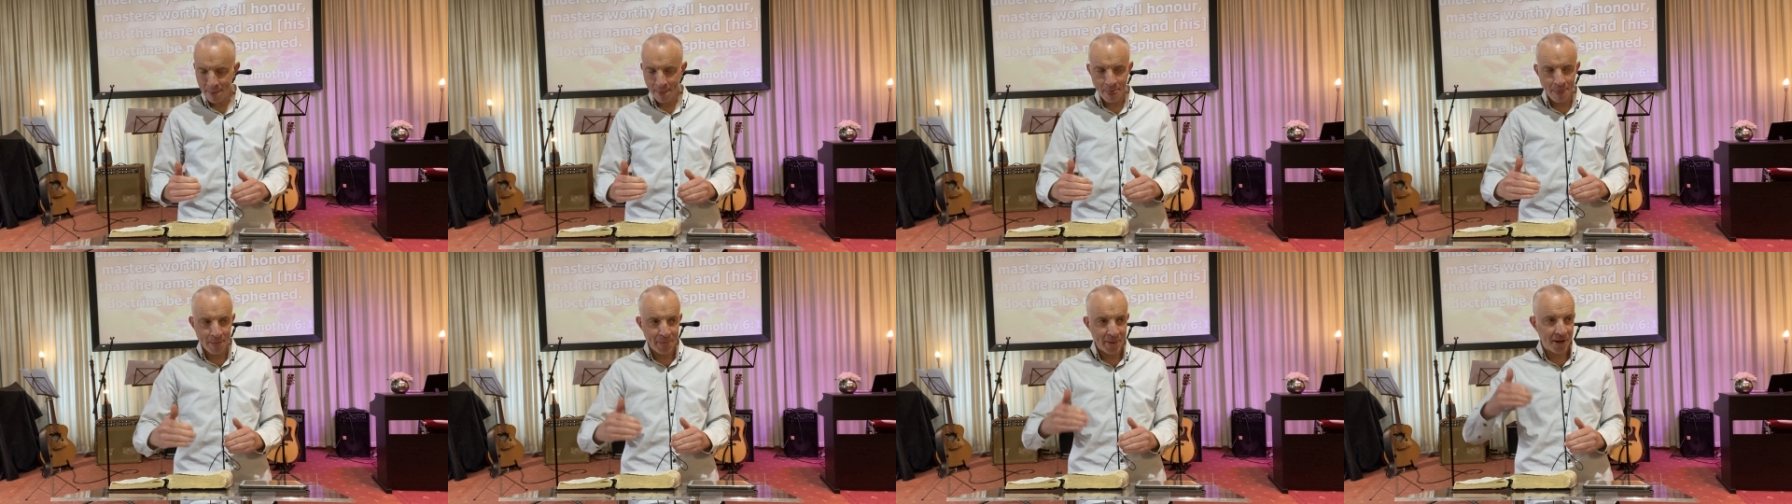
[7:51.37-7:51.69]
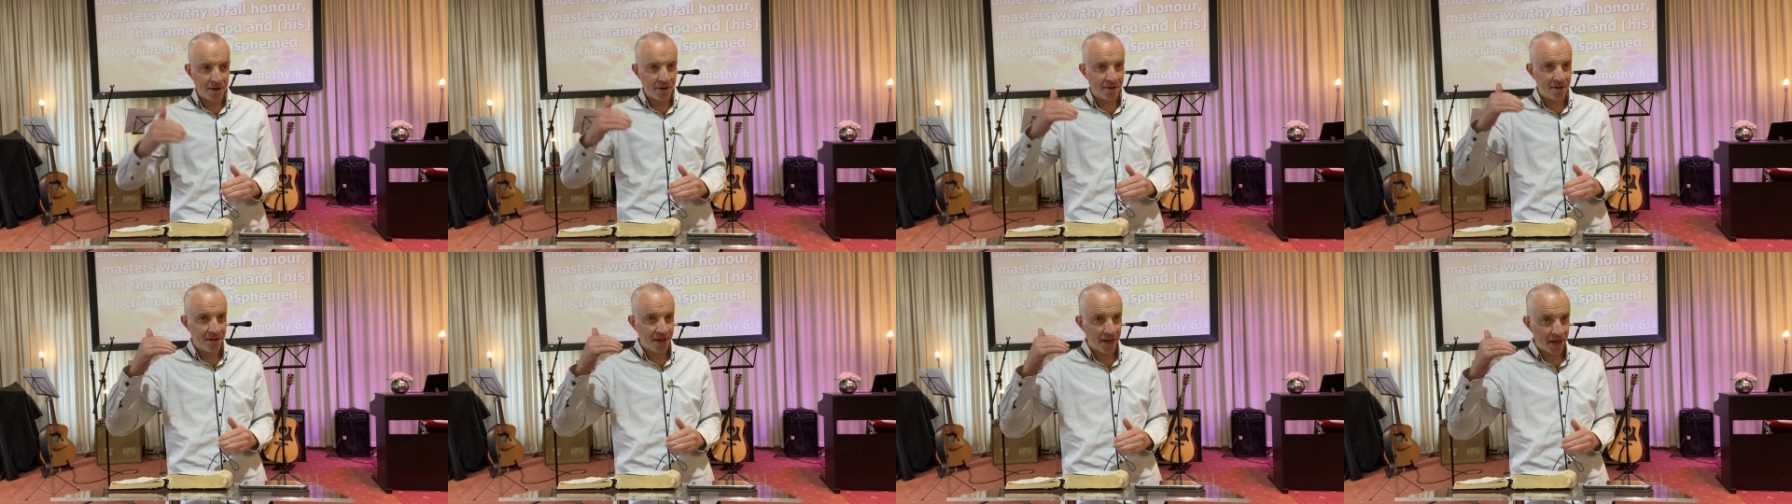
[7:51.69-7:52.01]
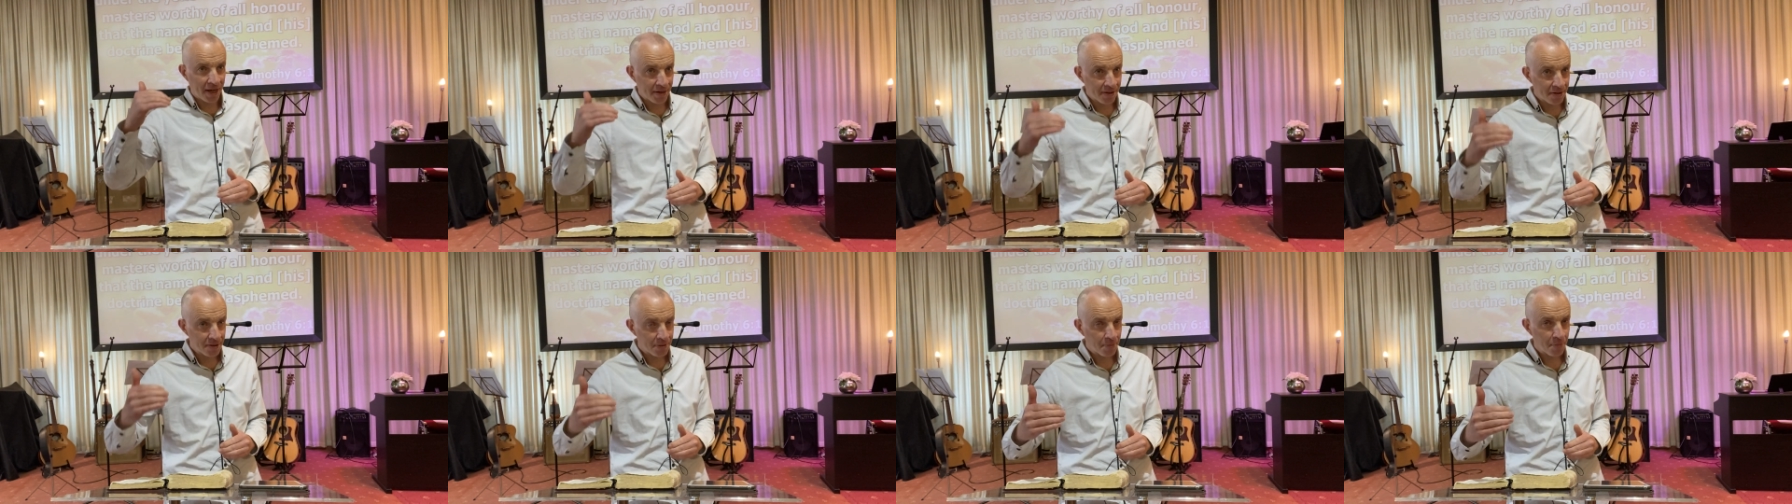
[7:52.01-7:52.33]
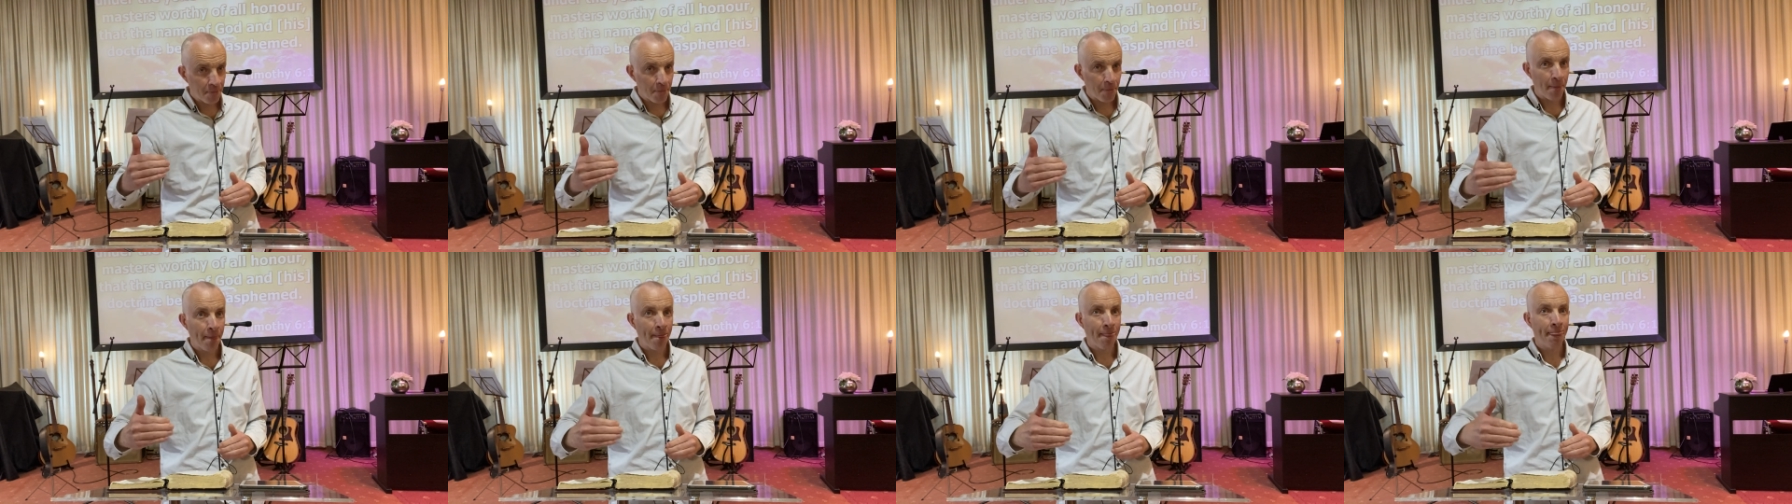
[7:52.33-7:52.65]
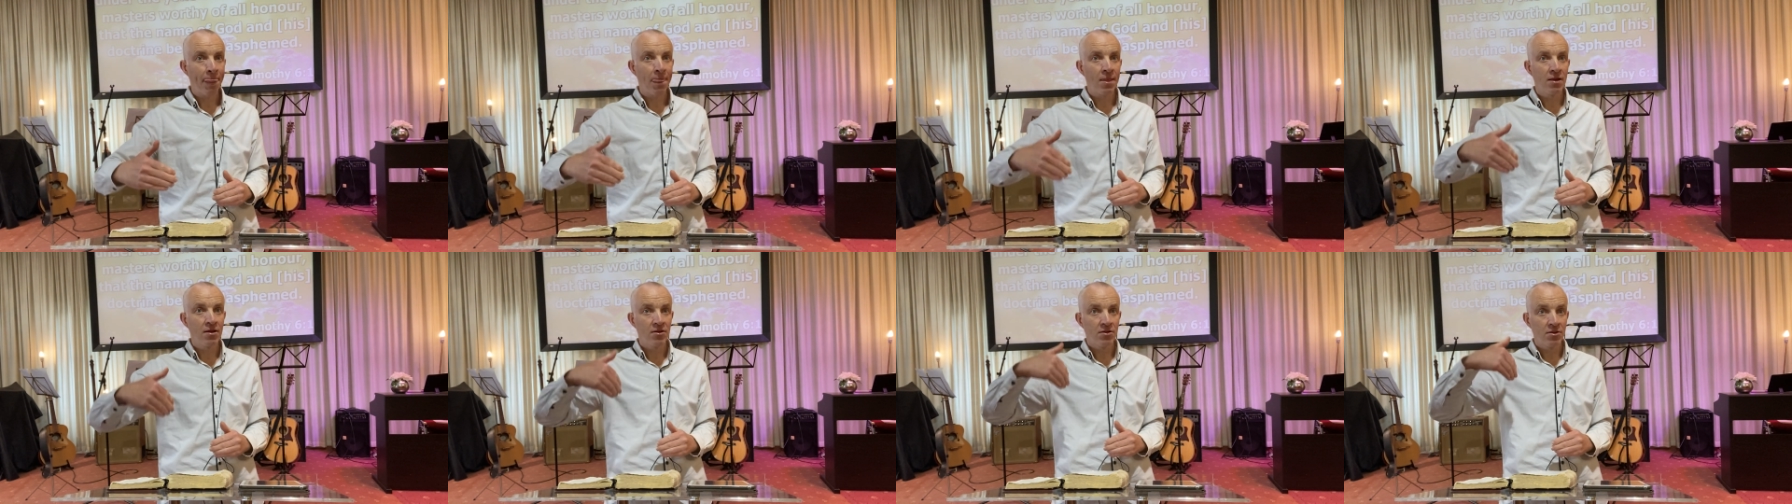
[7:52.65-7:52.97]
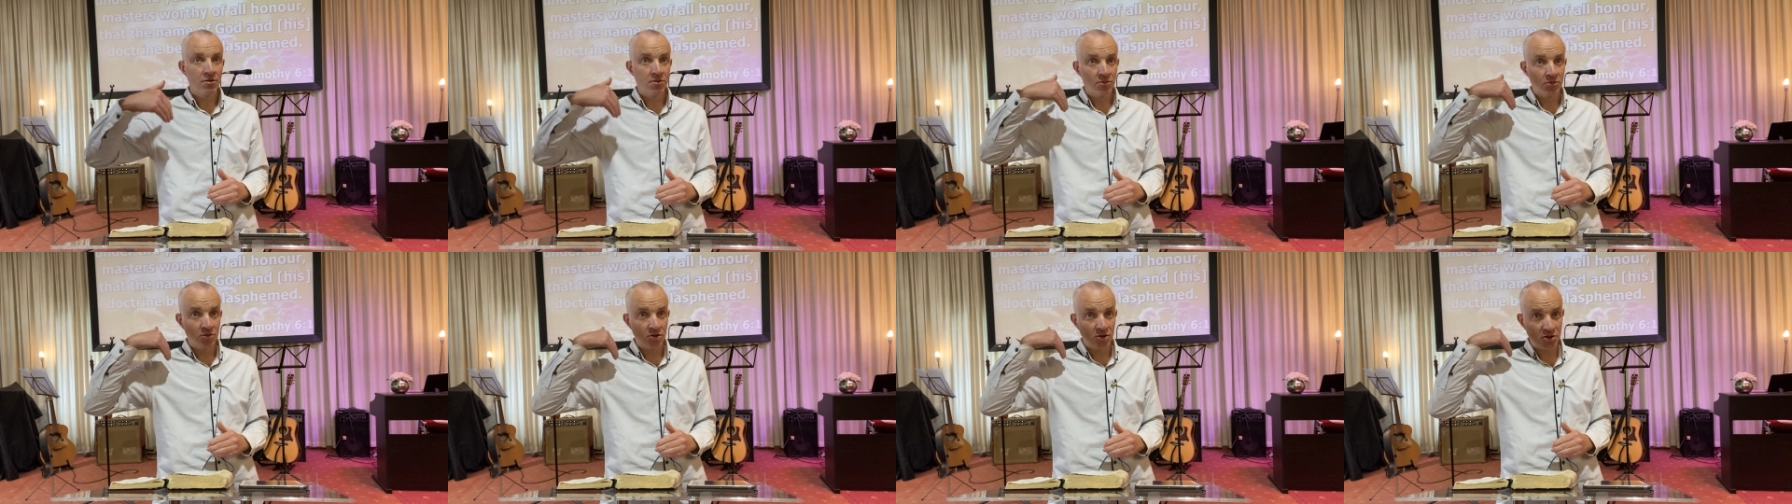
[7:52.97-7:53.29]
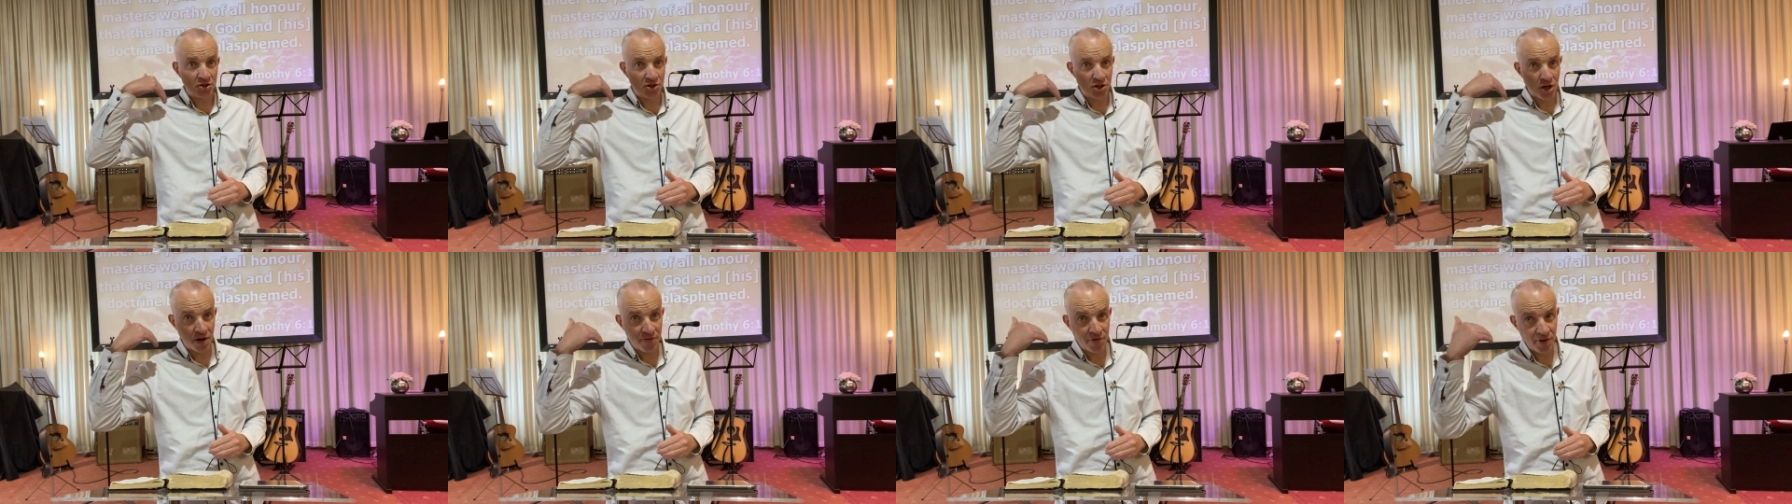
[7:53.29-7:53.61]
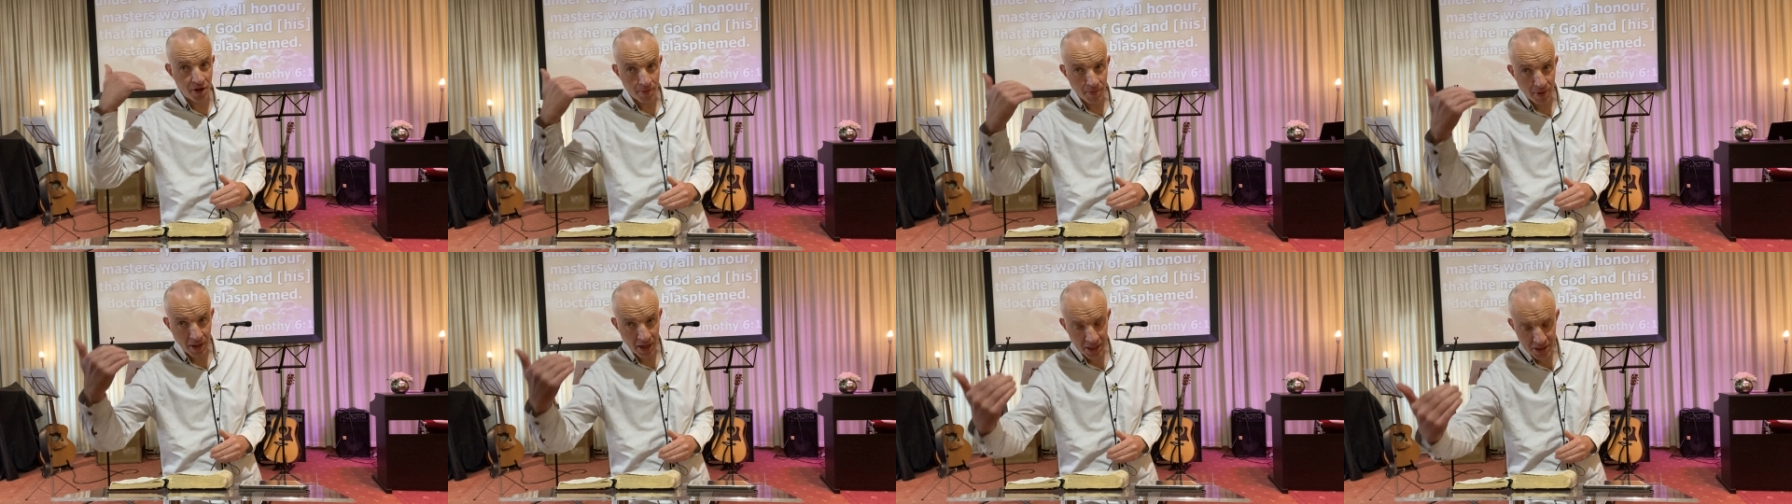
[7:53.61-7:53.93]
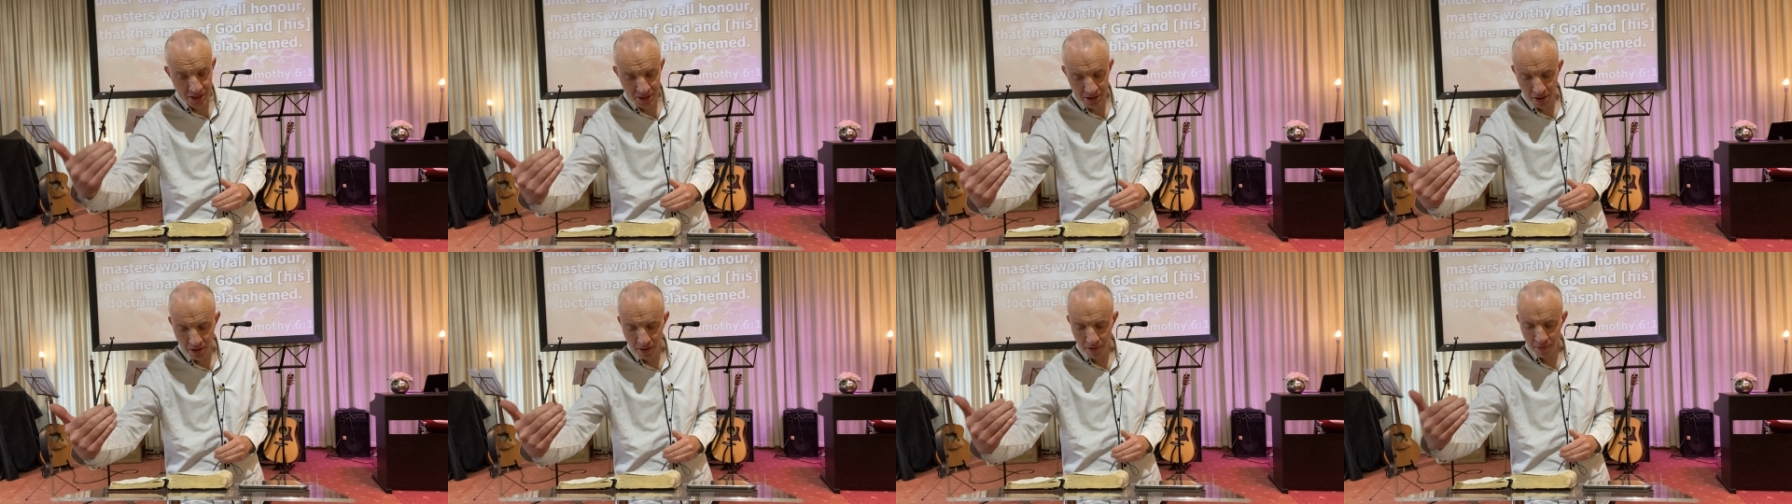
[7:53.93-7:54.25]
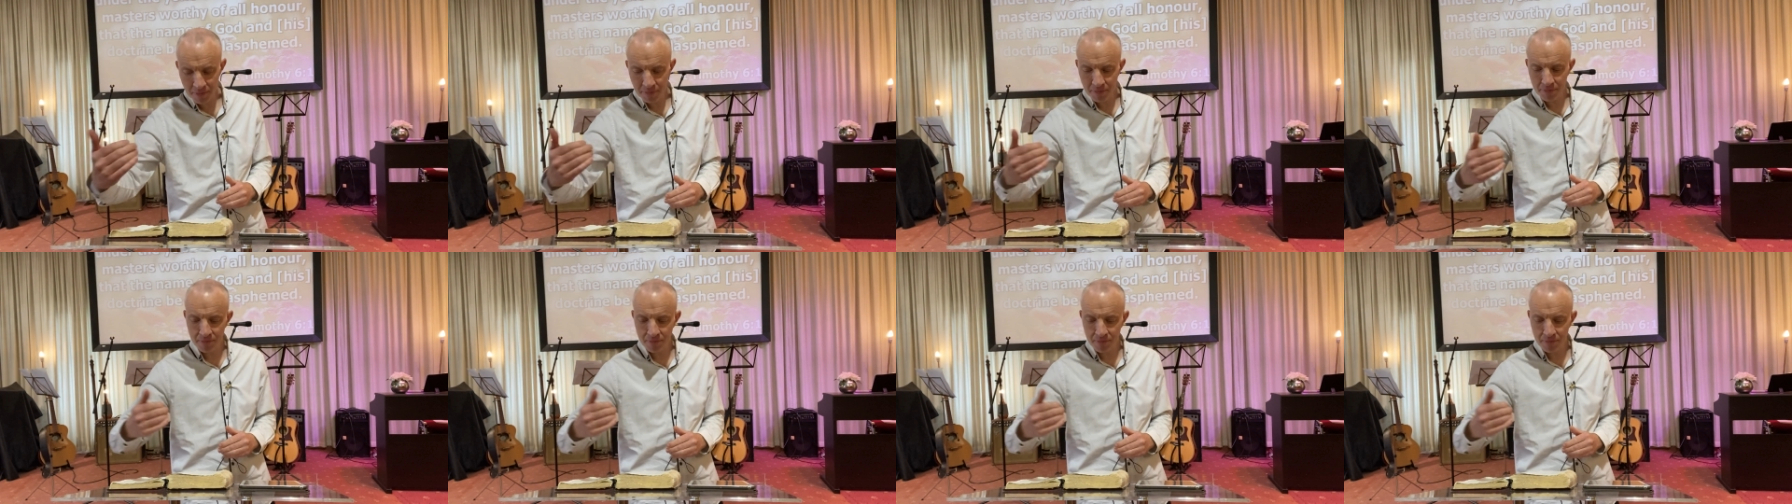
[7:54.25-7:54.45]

be content, serve your master